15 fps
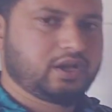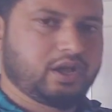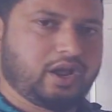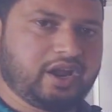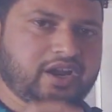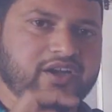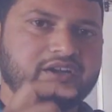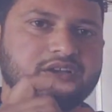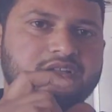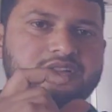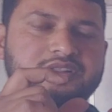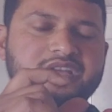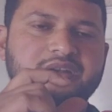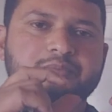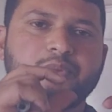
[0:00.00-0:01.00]

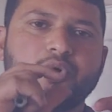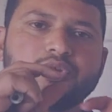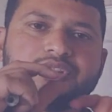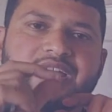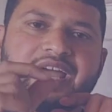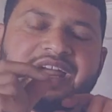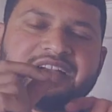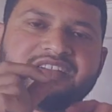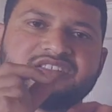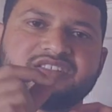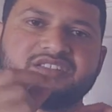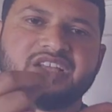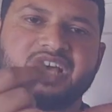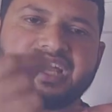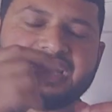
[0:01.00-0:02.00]
and then both the
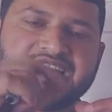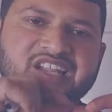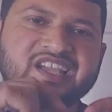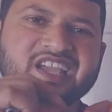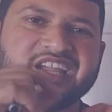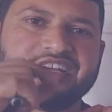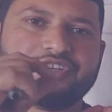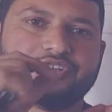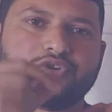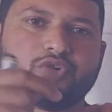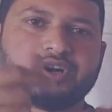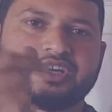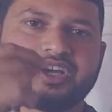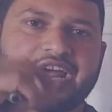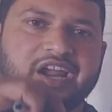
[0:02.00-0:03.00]
ends they are ligated
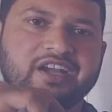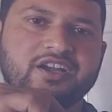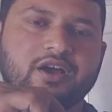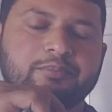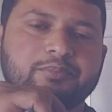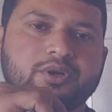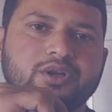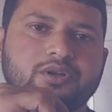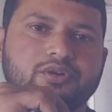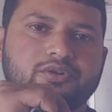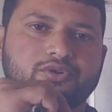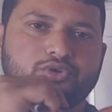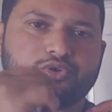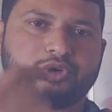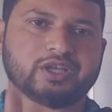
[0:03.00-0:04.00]
or tied up
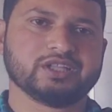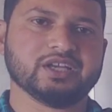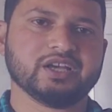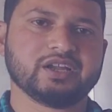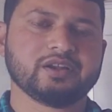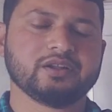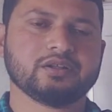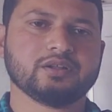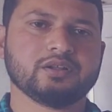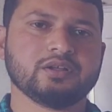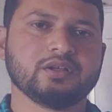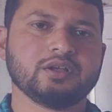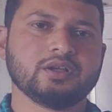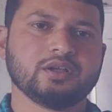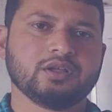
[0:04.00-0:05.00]
together,
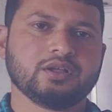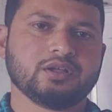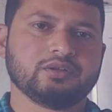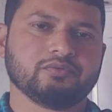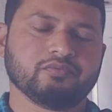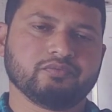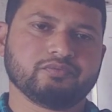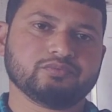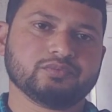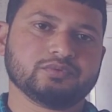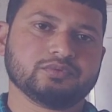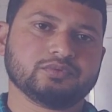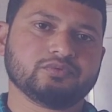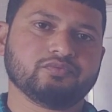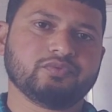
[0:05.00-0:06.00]

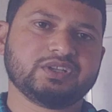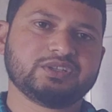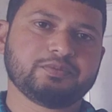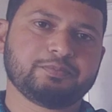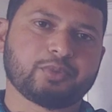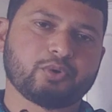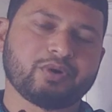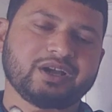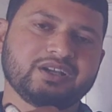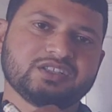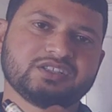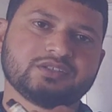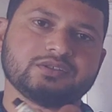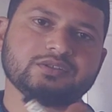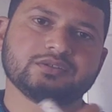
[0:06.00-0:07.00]
which
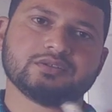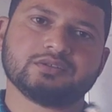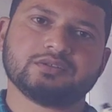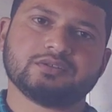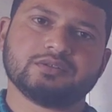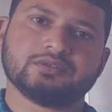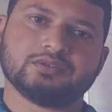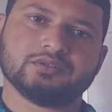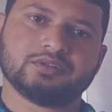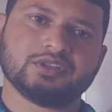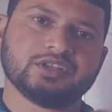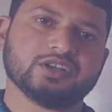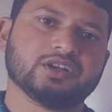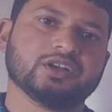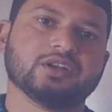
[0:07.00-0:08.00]
prevents
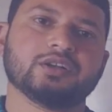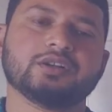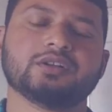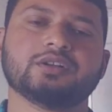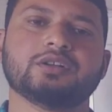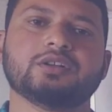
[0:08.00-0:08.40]
the